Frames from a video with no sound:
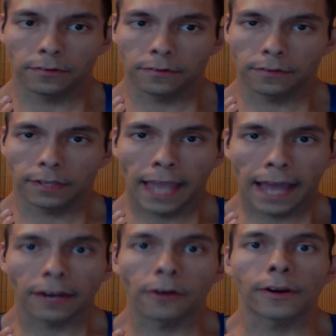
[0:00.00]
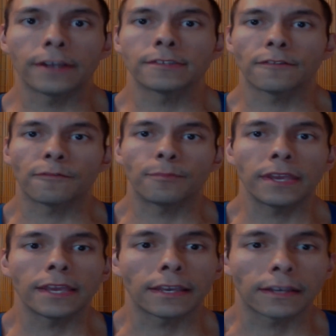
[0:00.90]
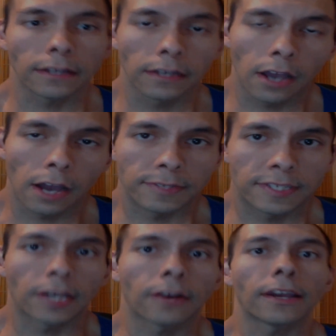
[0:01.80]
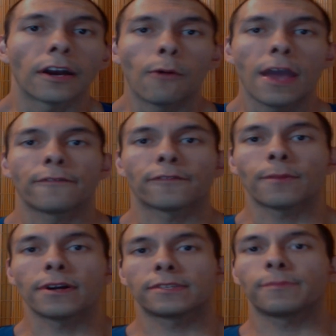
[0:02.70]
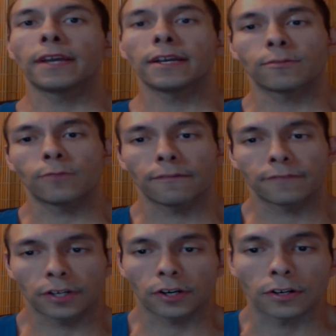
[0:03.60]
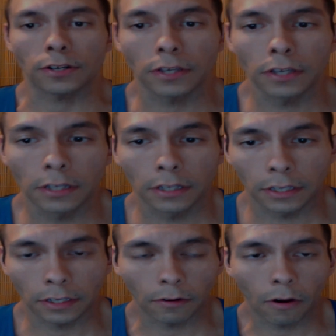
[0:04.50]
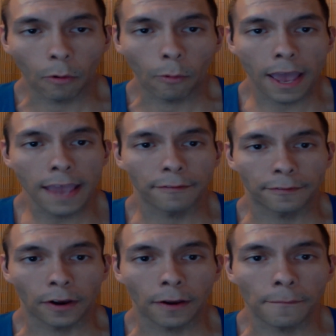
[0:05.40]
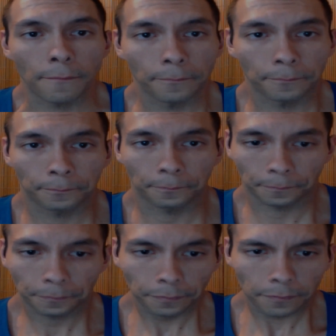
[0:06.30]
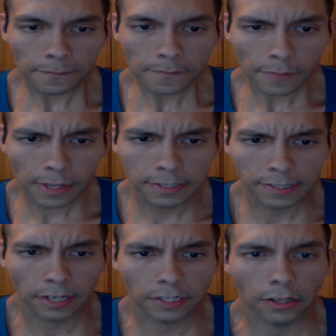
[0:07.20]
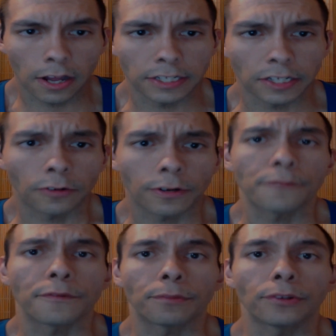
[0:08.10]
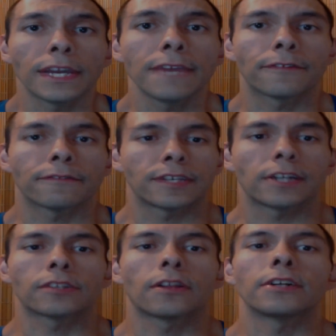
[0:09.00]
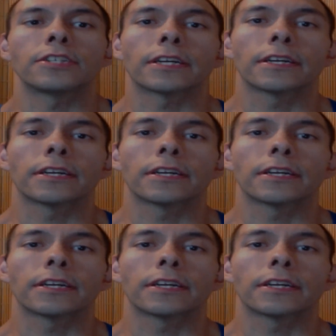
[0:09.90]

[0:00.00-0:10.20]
the categories of being obscuring away from us, because we have turned away from such logic, or even belief of such logic.